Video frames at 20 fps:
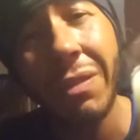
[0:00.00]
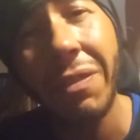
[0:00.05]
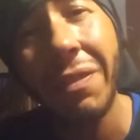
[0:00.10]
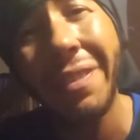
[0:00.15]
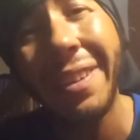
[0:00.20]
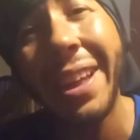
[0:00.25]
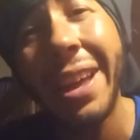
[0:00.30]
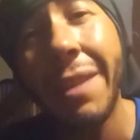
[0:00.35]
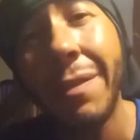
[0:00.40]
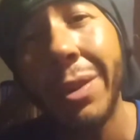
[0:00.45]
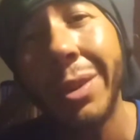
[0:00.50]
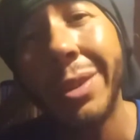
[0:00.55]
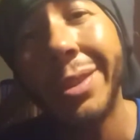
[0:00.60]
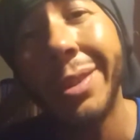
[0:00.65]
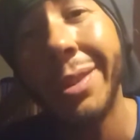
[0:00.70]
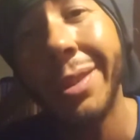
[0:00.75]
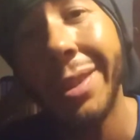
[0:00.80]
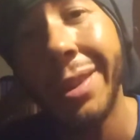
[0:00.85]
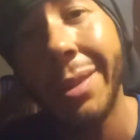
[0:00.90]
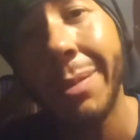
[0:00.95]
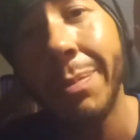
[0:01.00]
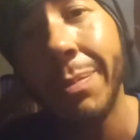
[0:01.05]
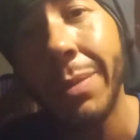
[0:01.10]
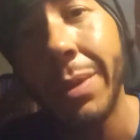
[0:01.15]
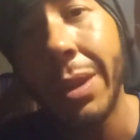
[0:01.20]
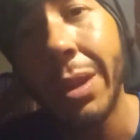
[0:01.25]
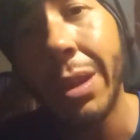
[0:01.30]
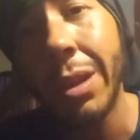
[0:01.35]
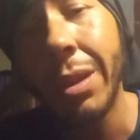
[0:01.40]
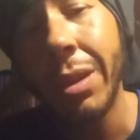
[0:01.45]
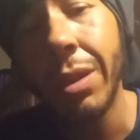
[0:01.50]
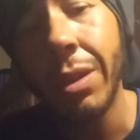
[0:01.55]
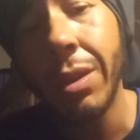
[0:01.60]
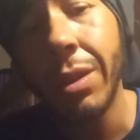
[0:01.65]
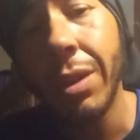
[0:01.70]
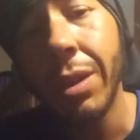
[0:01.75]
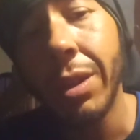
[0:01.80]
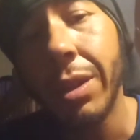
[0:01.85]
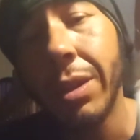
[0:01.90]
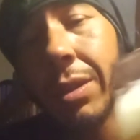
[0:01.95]
of flavor to them.
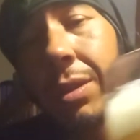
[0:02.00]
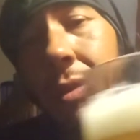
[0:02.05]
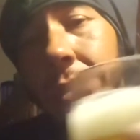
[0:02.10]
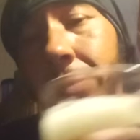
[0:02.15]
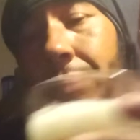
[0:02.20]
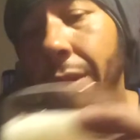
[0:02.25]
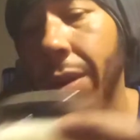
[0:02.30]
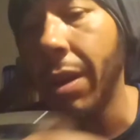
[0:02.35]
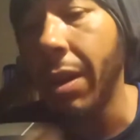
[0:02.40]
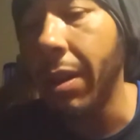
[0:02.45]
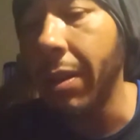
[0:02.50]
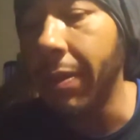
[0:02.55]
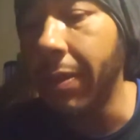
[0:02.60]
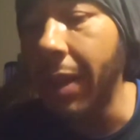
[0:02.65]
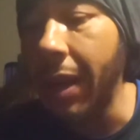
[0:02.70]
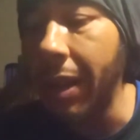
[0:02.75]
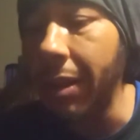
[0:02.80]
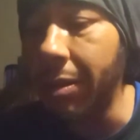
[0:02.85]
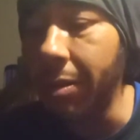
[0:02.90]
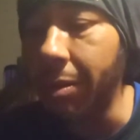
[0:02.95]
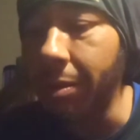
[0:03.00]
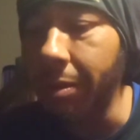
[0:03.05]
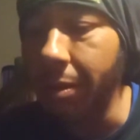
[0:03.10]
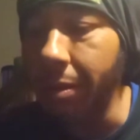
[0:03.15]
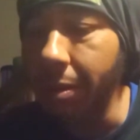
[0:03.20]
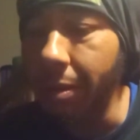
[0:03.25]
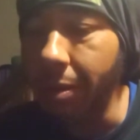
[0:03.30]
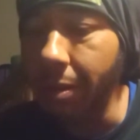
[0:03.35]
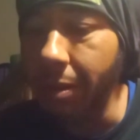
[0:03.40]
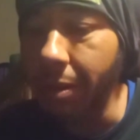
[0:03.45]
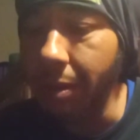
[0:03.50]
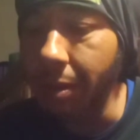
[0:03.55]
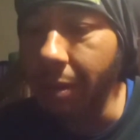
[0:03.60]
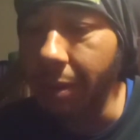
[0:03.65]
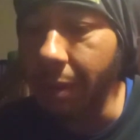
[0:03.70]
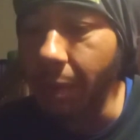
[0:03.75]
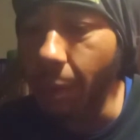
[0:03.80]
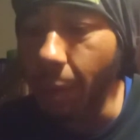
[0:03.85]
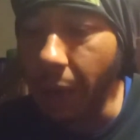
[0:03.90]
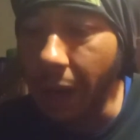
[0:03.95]
So that's
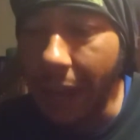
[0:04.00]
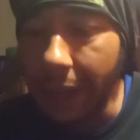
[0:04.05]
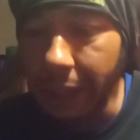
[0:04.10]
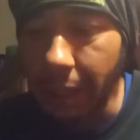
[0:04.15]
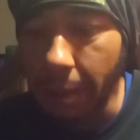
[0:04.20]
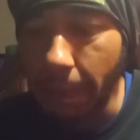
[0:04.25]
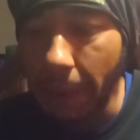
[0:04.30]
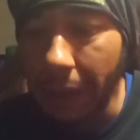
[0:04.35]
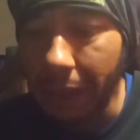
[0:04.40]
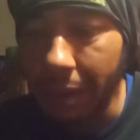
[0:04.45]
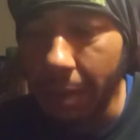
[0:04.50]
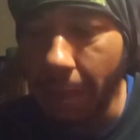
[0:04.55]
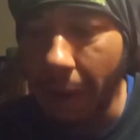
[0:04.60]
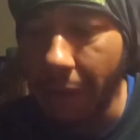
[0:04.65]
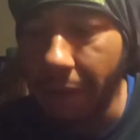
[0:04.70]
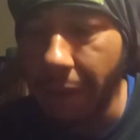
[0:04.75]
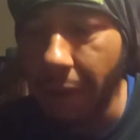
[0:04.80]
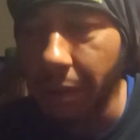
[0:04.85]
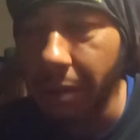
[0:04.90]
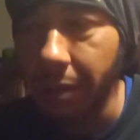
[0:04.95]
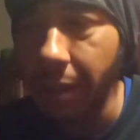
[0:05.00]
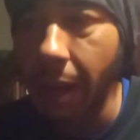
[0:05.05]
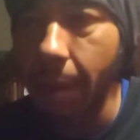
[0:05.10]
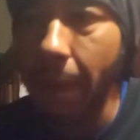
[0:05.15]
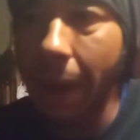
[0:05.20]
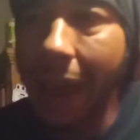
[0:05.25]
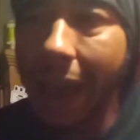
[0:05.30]
what I expected my first time